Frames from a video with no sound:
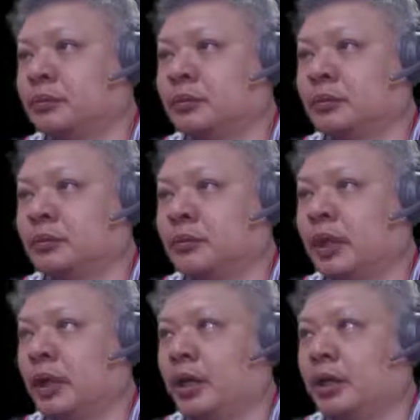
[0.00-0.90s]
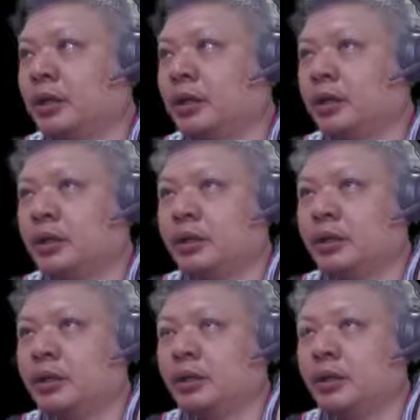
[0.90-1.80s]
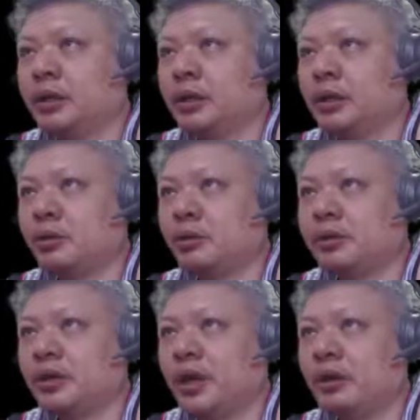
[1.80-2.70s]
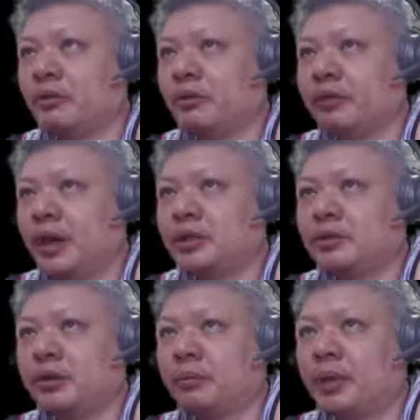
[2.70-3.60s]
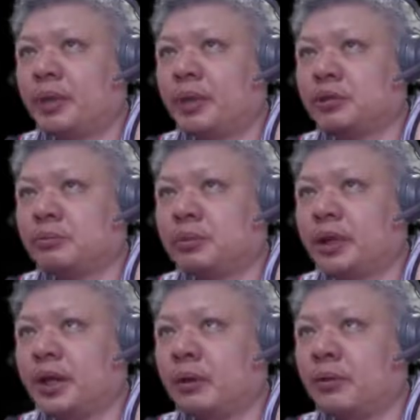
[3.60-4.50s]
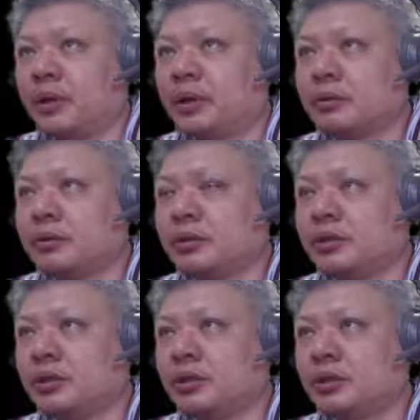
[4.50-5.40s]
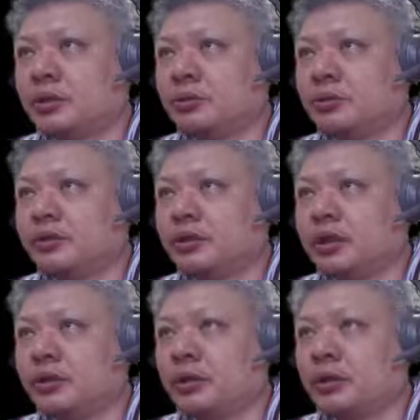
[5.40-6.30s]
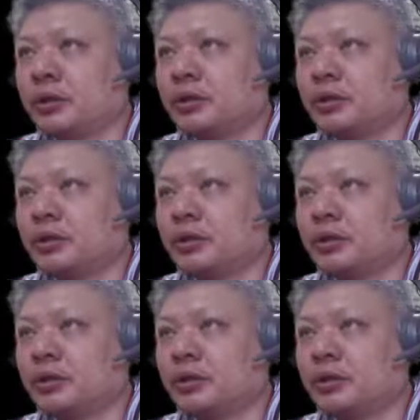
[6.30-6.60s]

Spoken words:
And it will be advised for black to play r1 equals to 6 to move the chariot across the